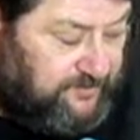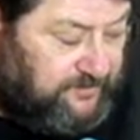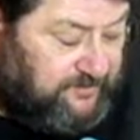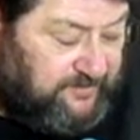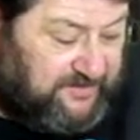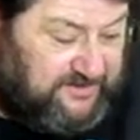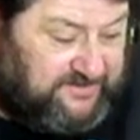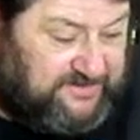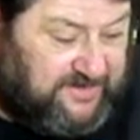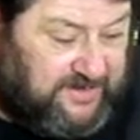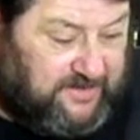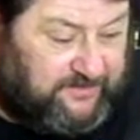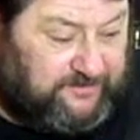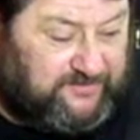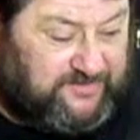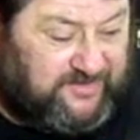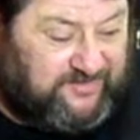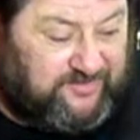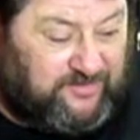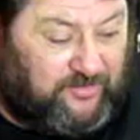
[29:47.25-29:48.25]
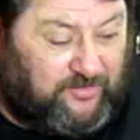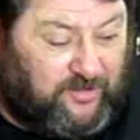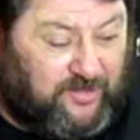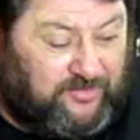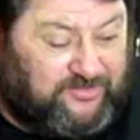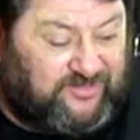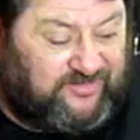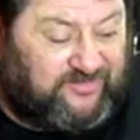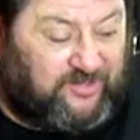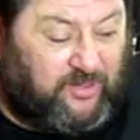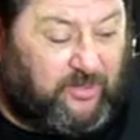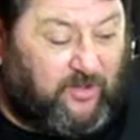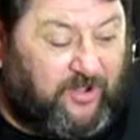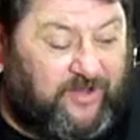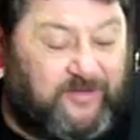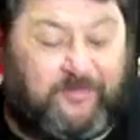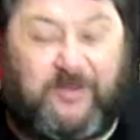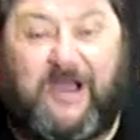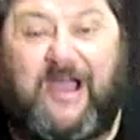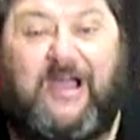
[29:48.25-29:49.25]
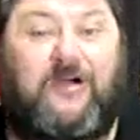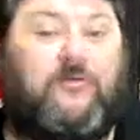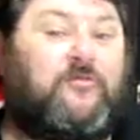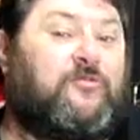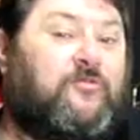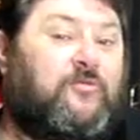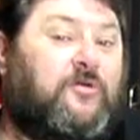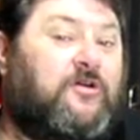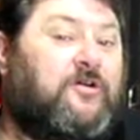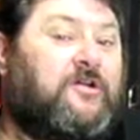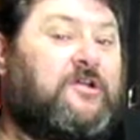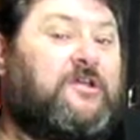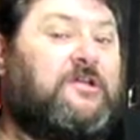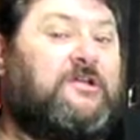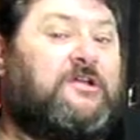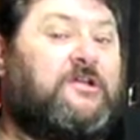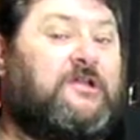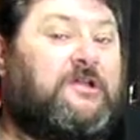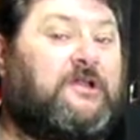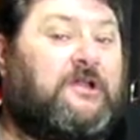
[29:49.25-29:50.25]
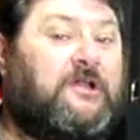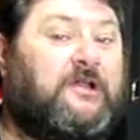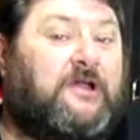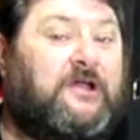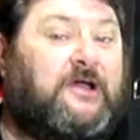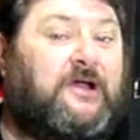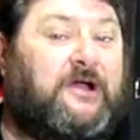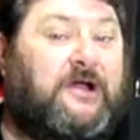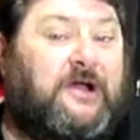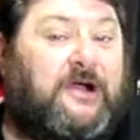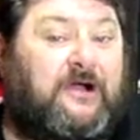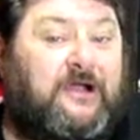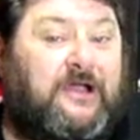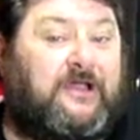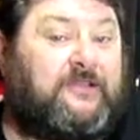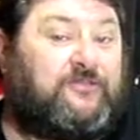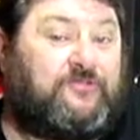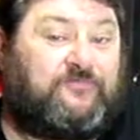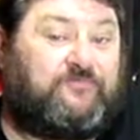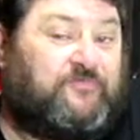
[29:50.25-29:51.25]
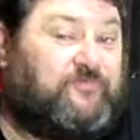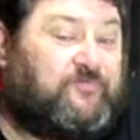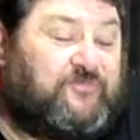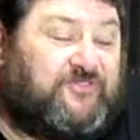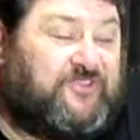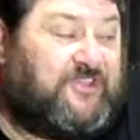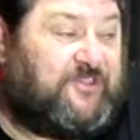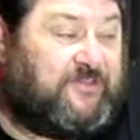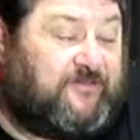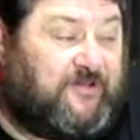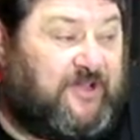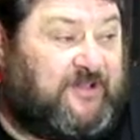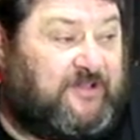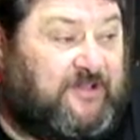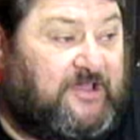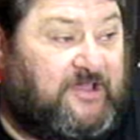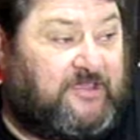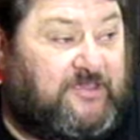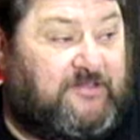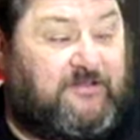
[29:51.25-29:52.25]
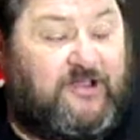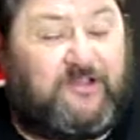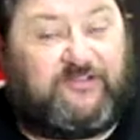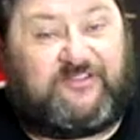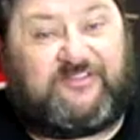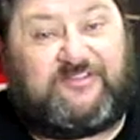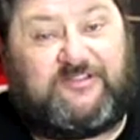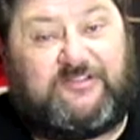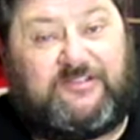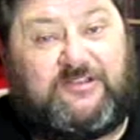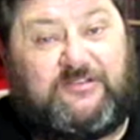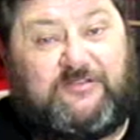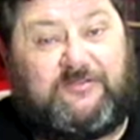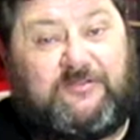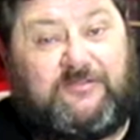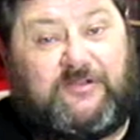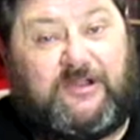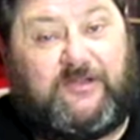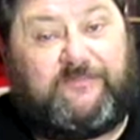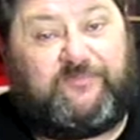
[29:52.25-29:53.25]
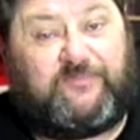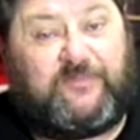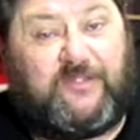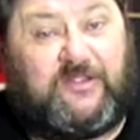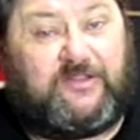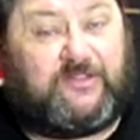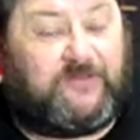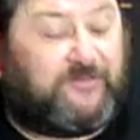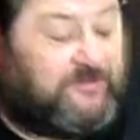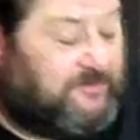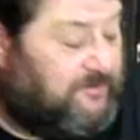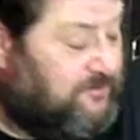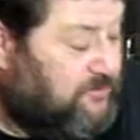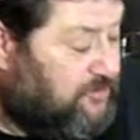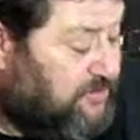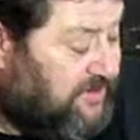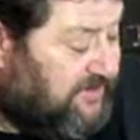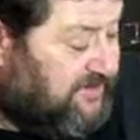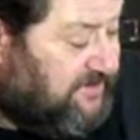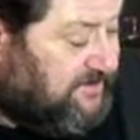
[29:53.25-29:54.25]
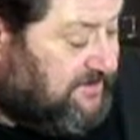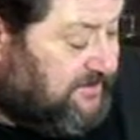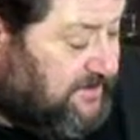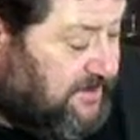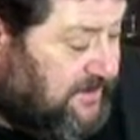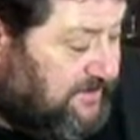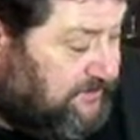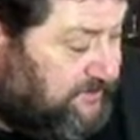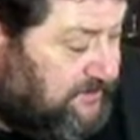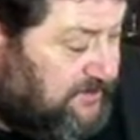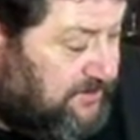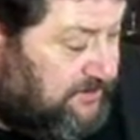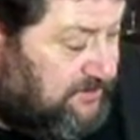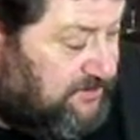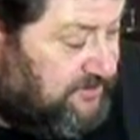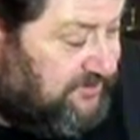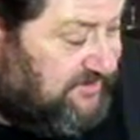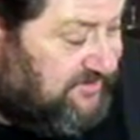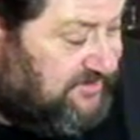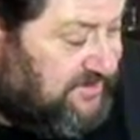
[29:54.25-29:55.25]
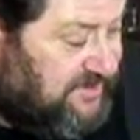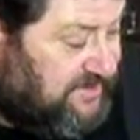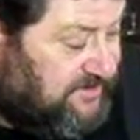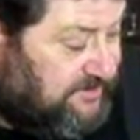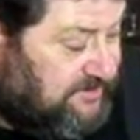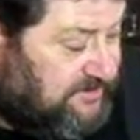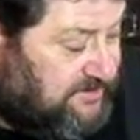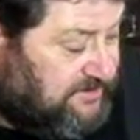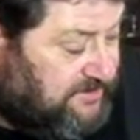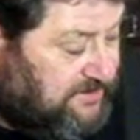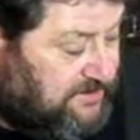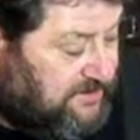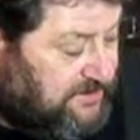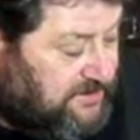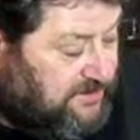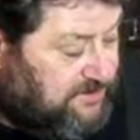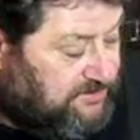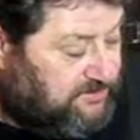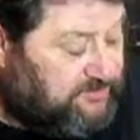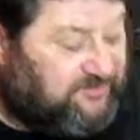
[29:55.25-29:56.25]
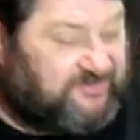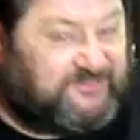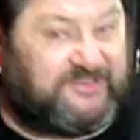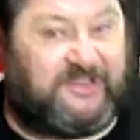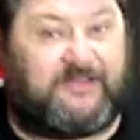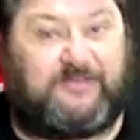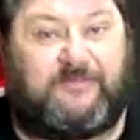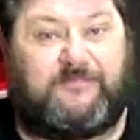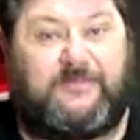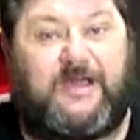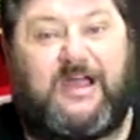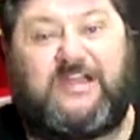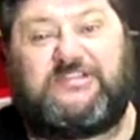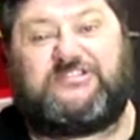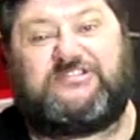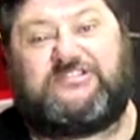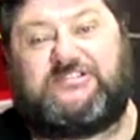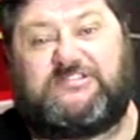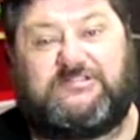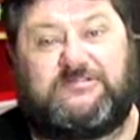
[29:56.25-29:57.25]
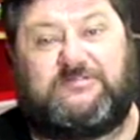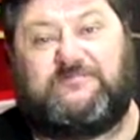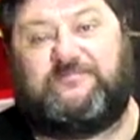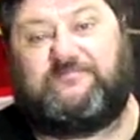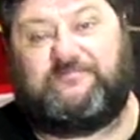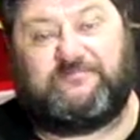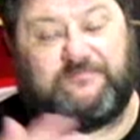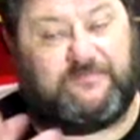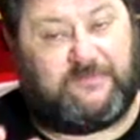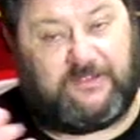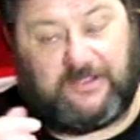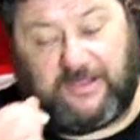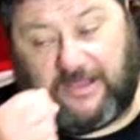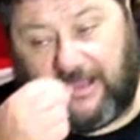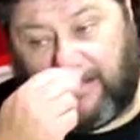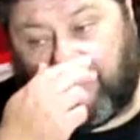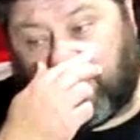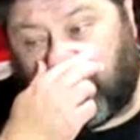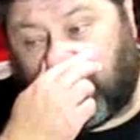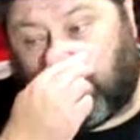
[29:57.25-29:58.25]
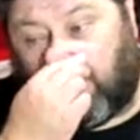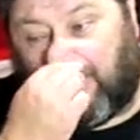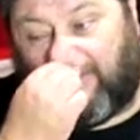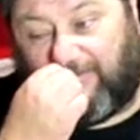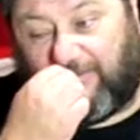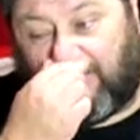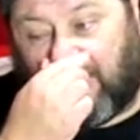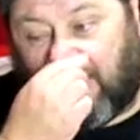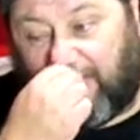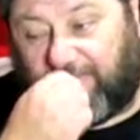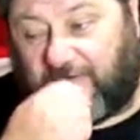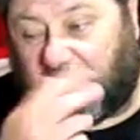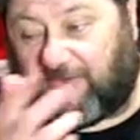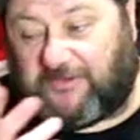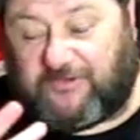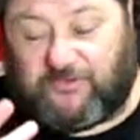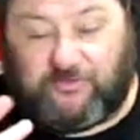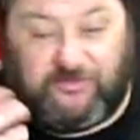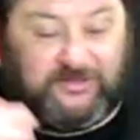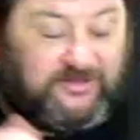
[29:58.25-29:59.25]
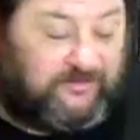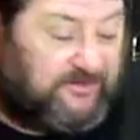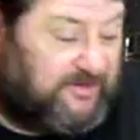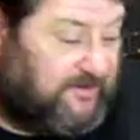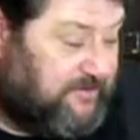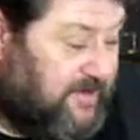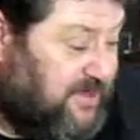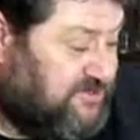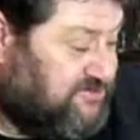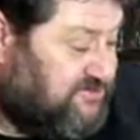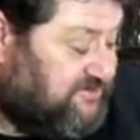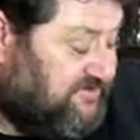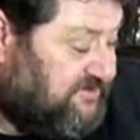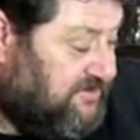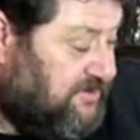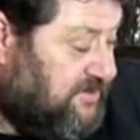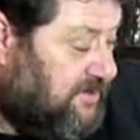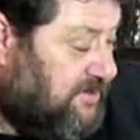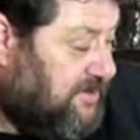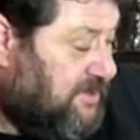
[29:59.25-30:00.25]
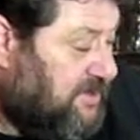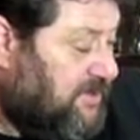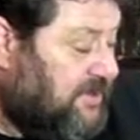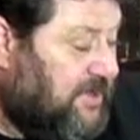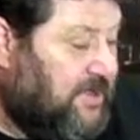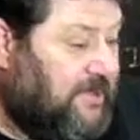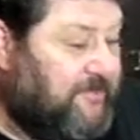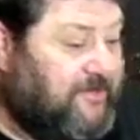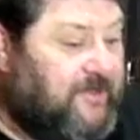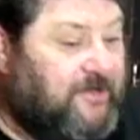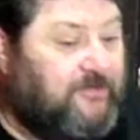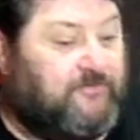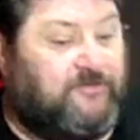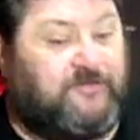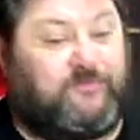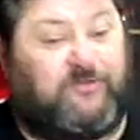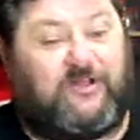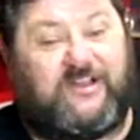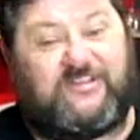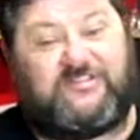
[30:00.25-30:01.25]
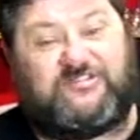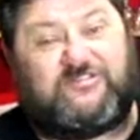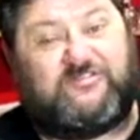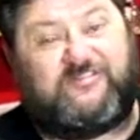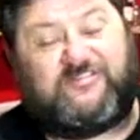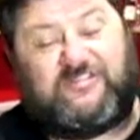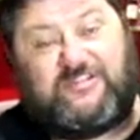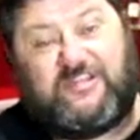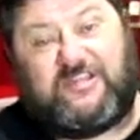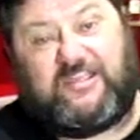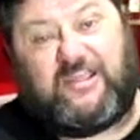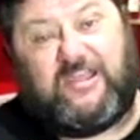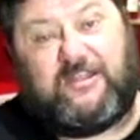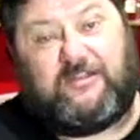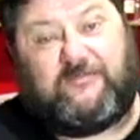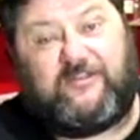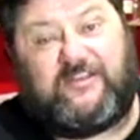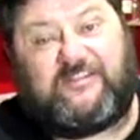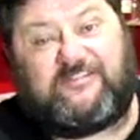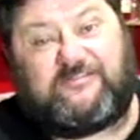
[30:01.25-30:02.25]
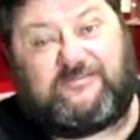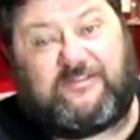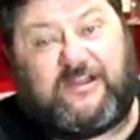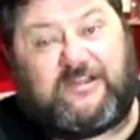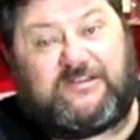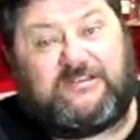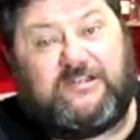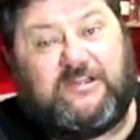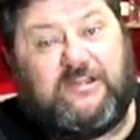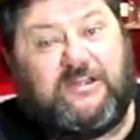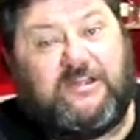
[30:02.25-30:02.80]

but um, just a light just a lighter pale will work. Uh, and stick your your oats and your um, and your wheat into that, and do a standard do a standard mash. Um, if you if yeah if you're into doing your mini mashes, um, that'll replace using your can of extract